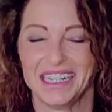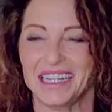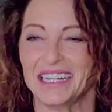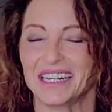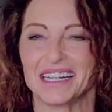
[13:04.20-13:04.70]

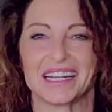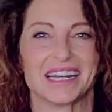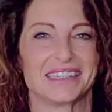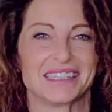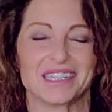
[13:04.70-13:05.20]
And I
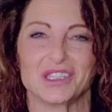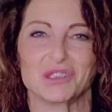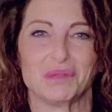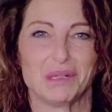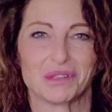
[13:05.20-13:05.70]
got to tell you,
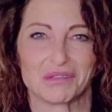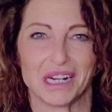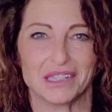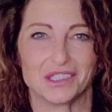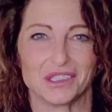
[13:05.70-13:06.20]
the people
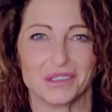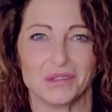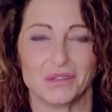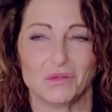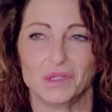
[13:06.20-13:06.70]
around
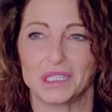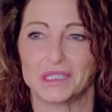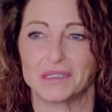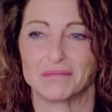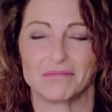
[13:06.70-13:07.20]
you
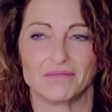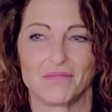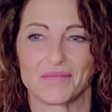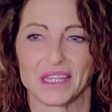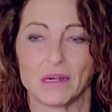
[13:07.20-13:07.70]
will,
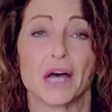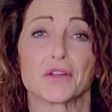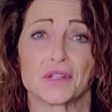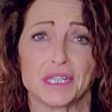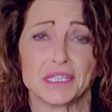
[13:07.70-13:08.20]
you know,
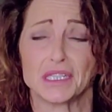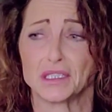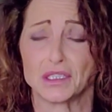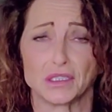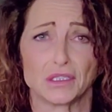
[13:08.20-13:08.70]
other
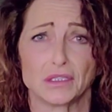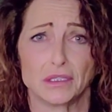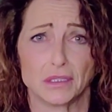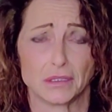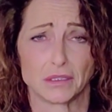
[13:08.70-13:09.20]
than
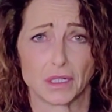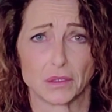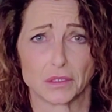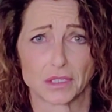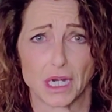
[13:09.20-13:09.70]
the
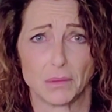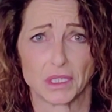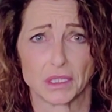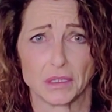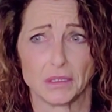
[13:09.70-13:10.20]
total
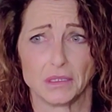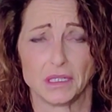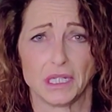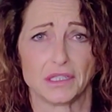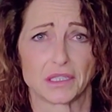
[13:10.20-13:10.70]
somber dude,
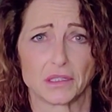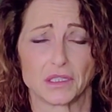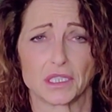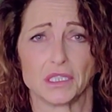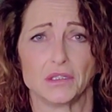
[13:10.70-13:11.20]
he's going to
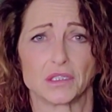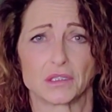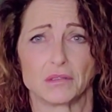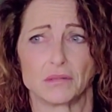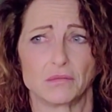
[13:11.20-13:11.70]
look at you
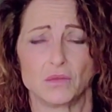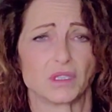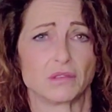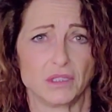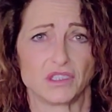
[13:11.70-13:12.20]
just
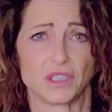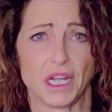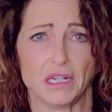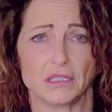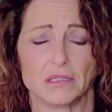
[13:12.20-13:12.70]
with
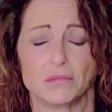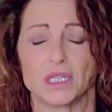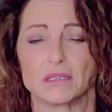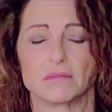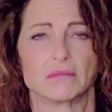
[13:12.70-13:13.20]
disdain,
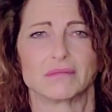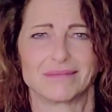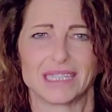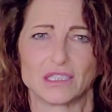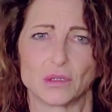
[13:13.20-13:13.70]
but
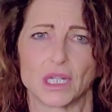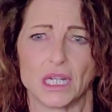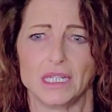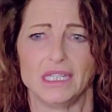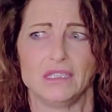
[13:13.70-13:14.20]
that's
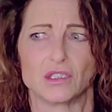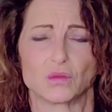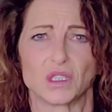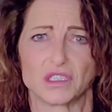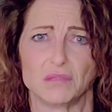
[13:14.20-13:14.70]
okay. He
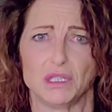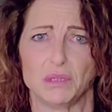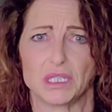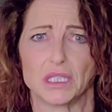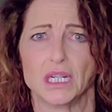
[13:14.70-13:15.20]
just wants to be
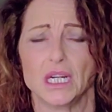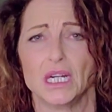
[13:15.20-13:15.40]
bitter.